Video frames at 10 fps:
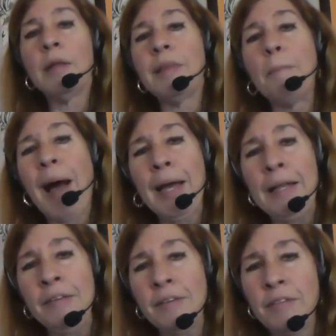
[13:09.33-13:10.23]
The
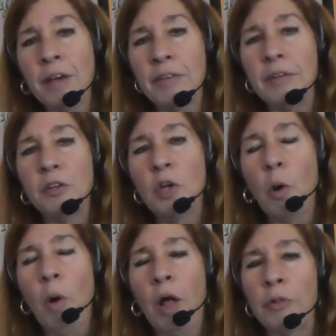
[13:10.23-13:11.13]
mind doesn't
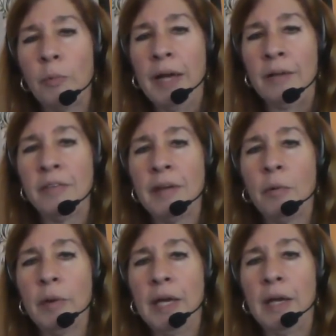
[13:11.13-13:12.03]
know all the ways
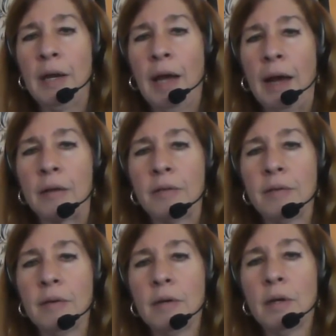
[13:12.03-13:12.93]
that we
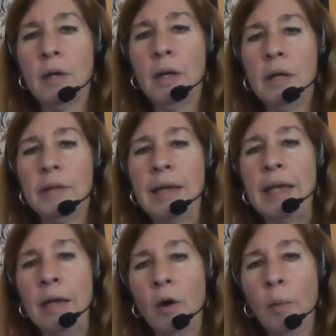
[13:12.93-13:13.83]
connect. The
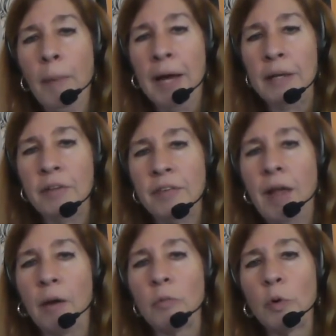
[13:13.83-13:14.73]
ego mind is
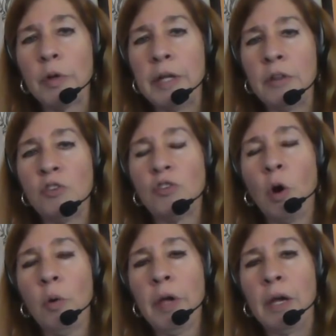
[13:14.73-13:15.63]
not ruling the
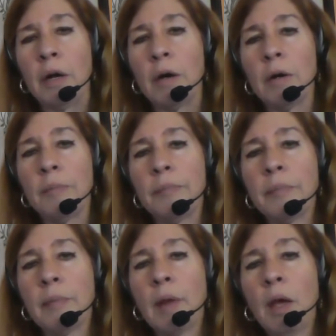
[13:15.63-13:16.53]
show here.
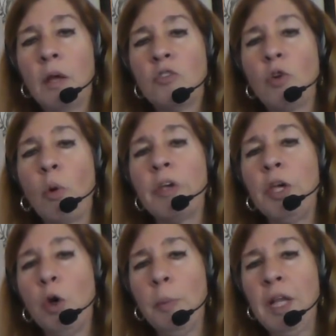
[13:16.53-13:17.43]
So
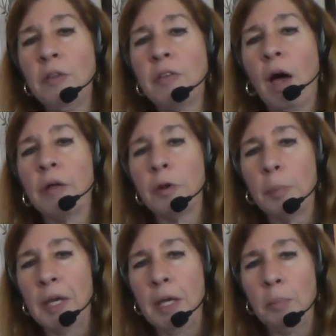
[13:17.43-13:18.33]
humans, other
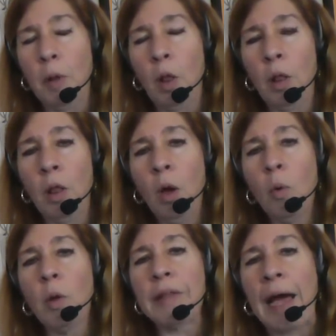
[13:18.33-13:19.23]
people
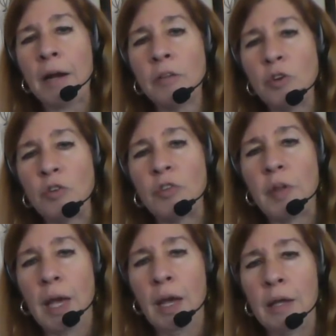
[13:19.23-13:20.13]
will not
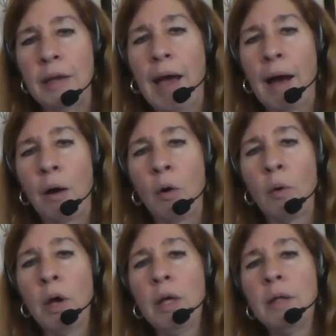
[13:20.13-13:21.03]
understand
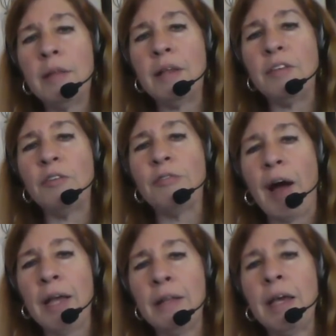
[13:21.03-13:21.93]
how the
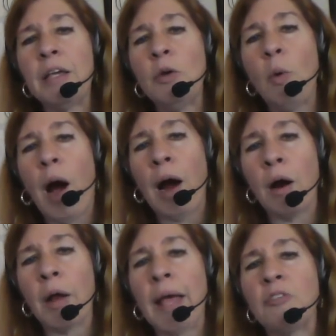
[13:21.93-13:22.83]
divine that you
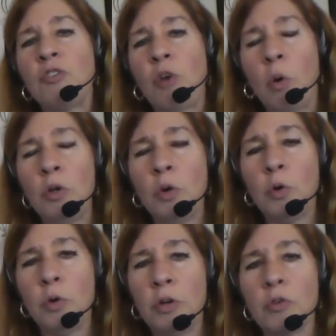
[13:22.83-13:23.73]
are has shown you
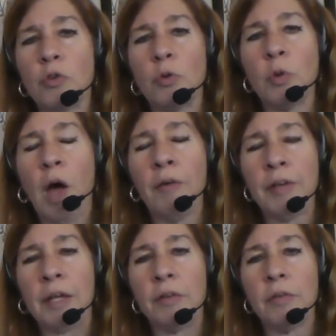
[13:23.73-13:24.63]
who your true love
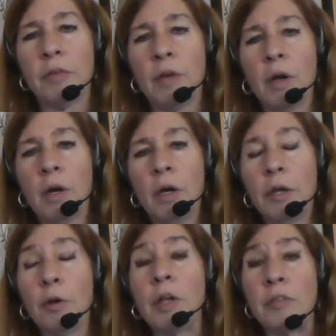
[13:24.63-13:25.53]
is.
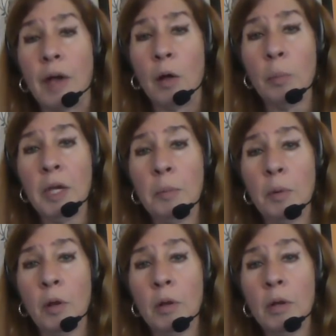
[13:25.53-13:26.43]
You can tell
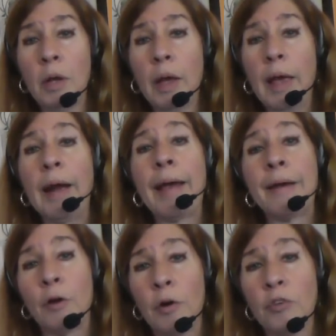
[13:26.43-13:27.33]
people, and I
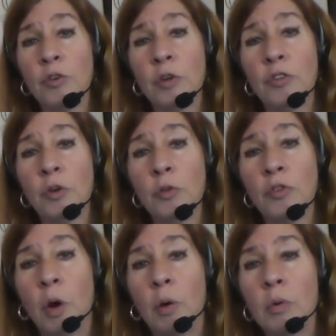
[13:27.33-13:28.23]
encourage you to do
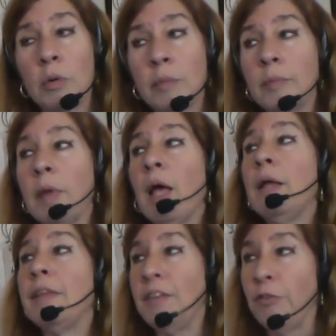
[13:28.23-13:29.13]
so.
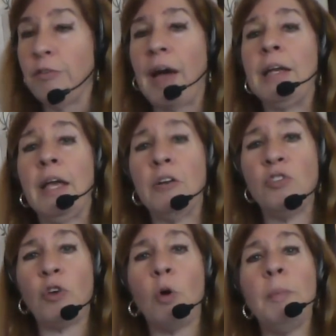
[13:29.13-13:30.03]
The divine has
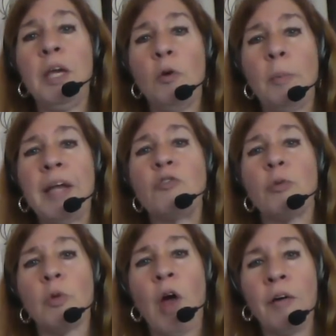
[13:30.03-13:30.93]
shown me who my
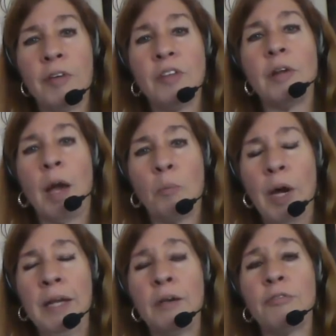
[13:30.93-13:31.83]
true love is, and I'm
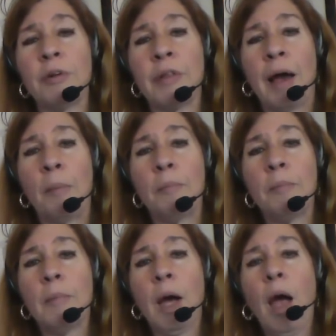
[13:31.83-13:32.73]
waiting for them.
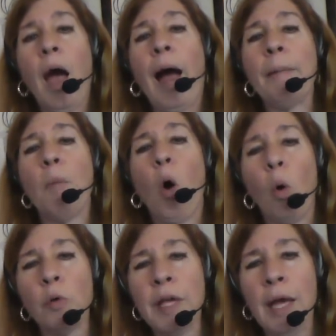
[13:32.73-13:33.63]
I'm
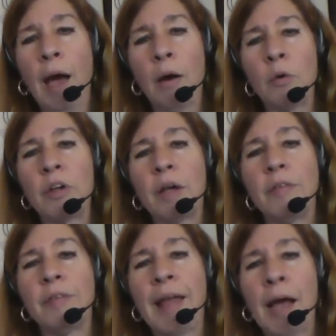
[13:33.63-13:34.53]
holding out
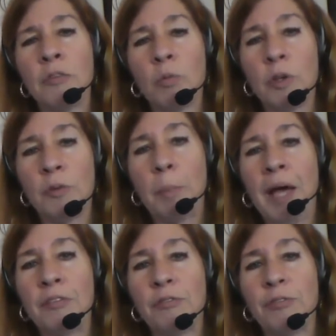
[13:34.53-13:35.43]
because that's what's
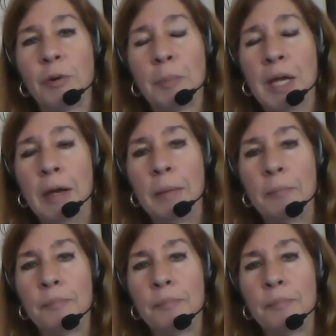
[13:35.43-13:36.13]
best for me.